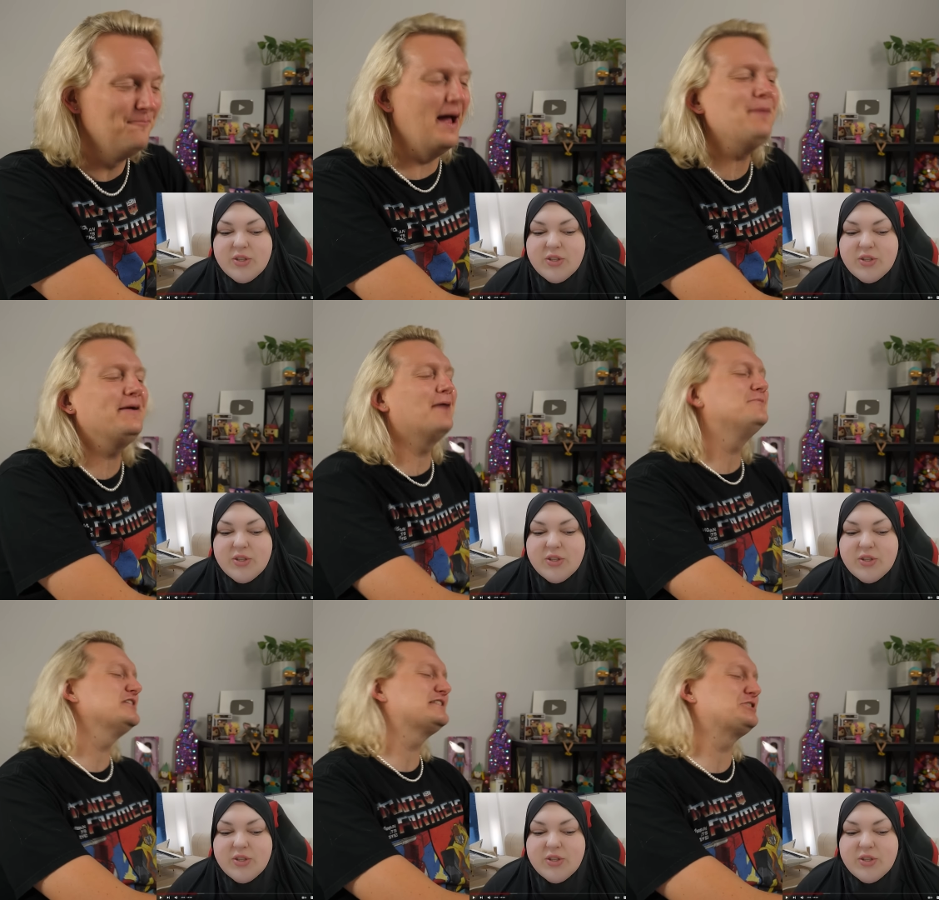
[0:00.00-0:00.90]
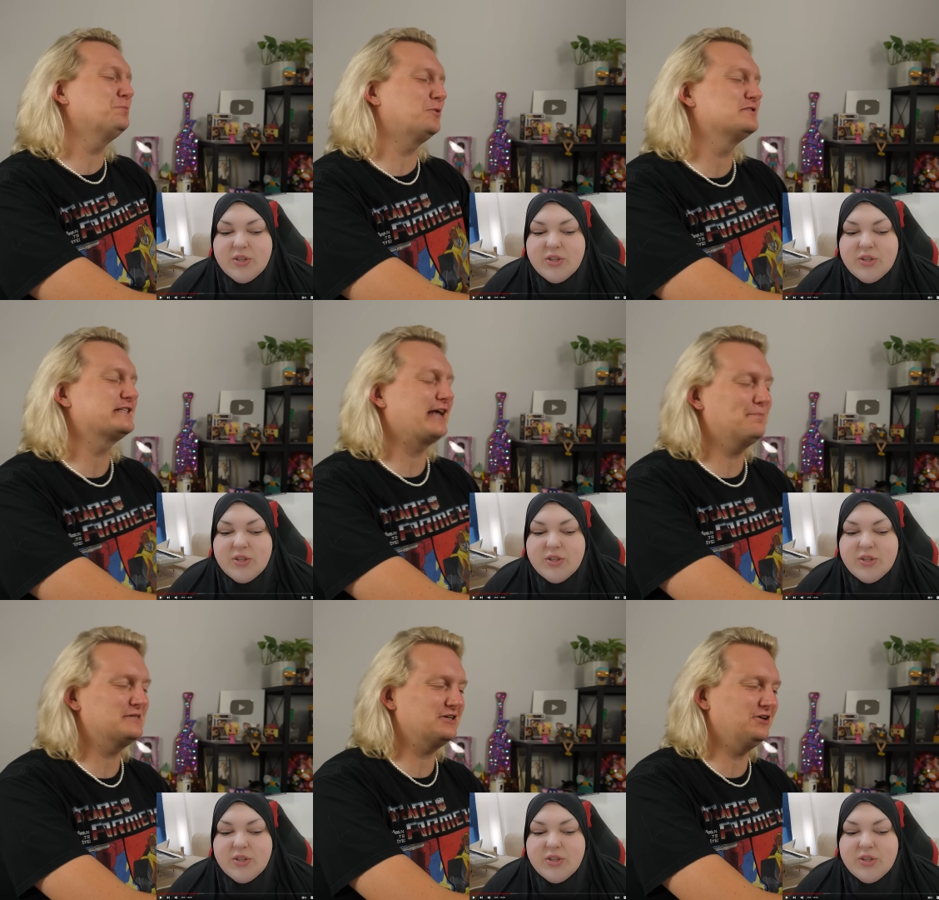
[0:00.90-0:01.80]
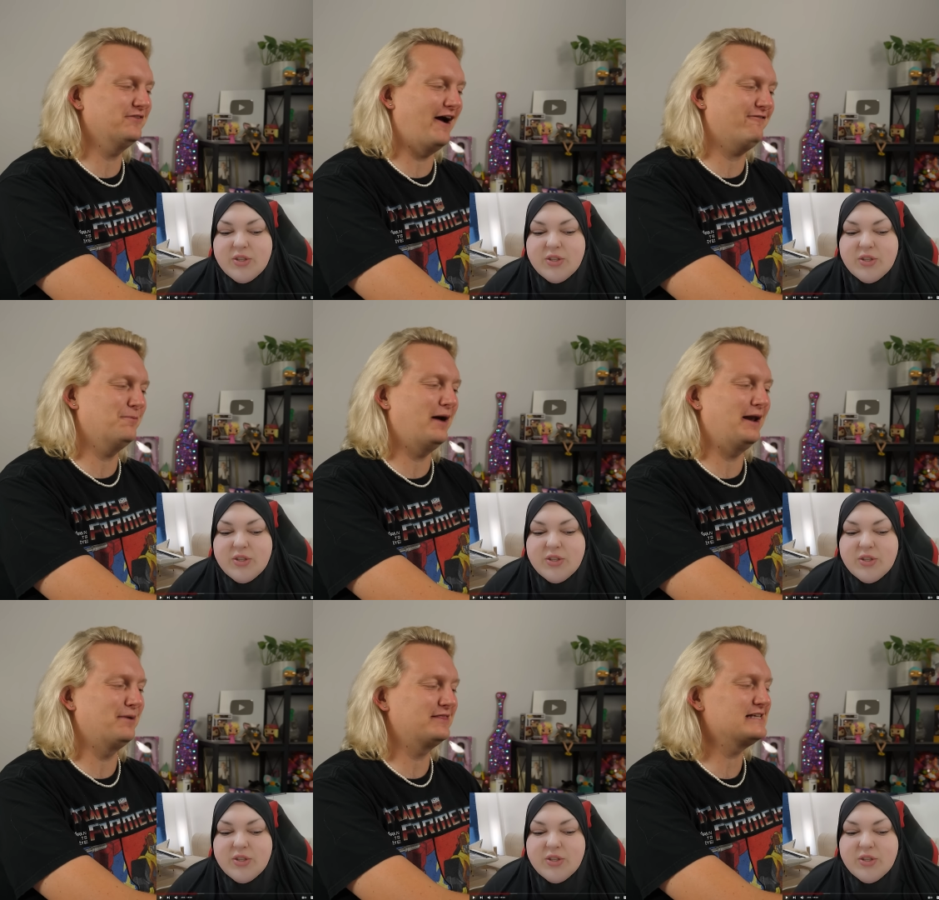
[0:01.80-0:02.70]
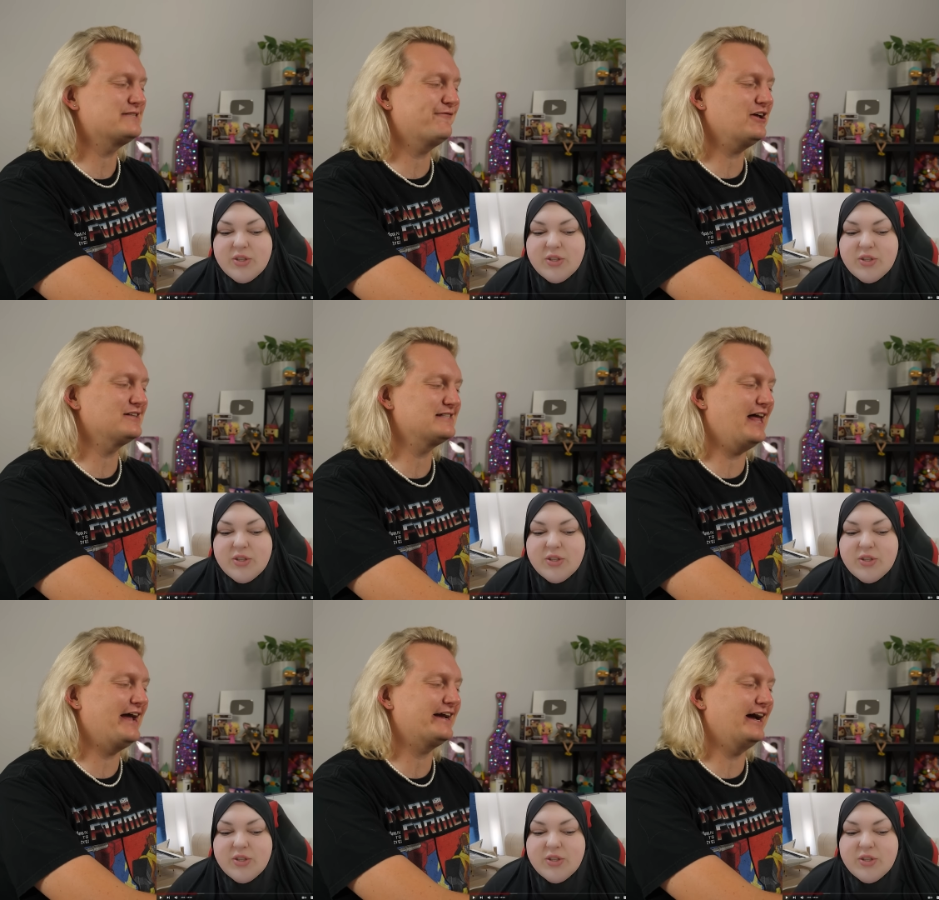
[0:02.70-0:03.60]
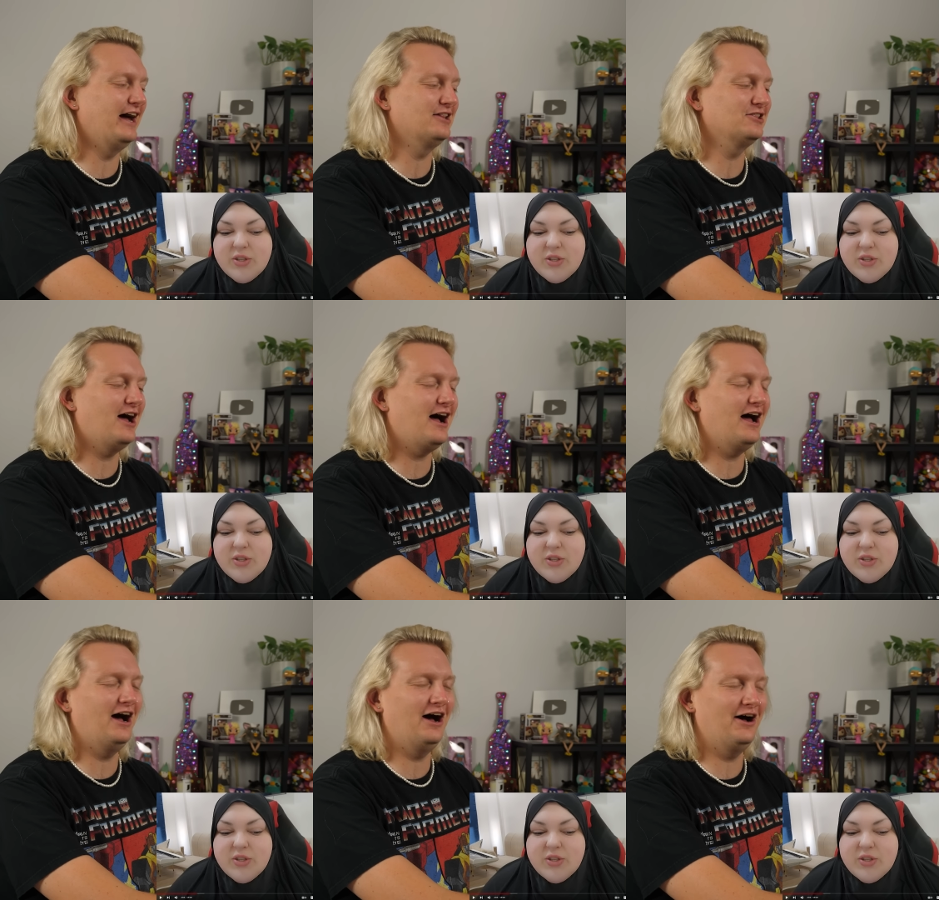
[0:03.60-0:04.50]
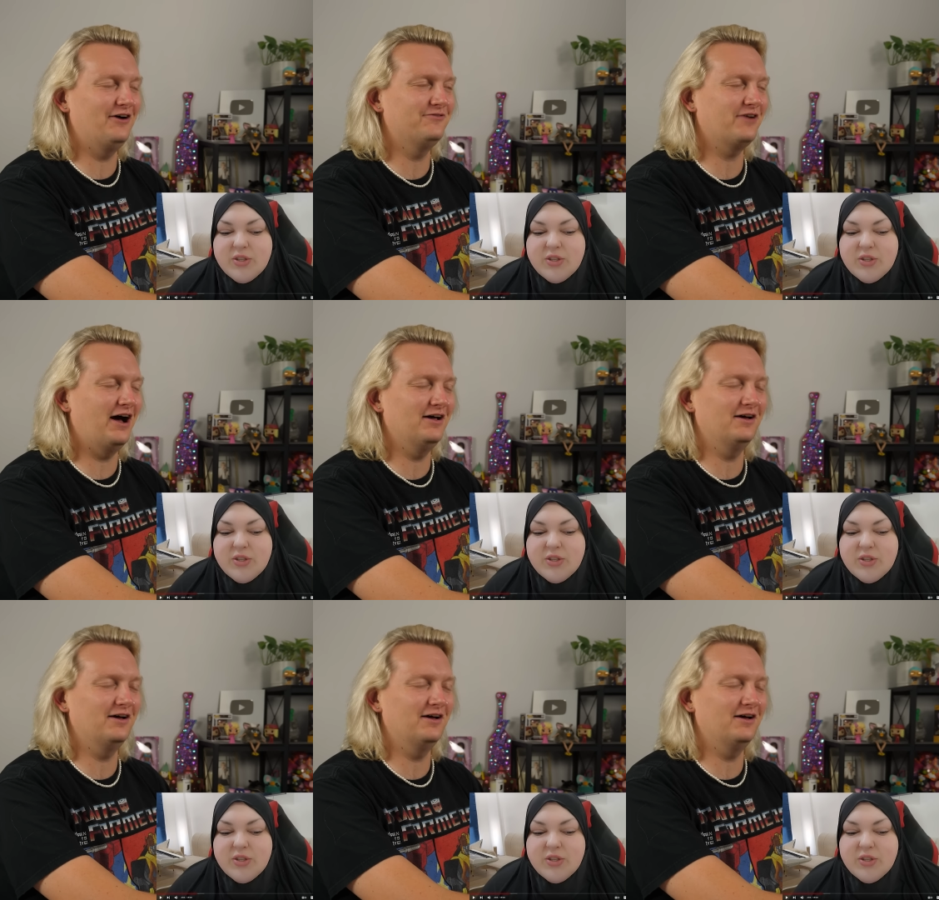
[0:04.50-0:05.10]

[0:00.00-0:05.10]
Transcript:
Speaker 1: Maybe I'm just super skeptical of everybody, but this feels like a lot of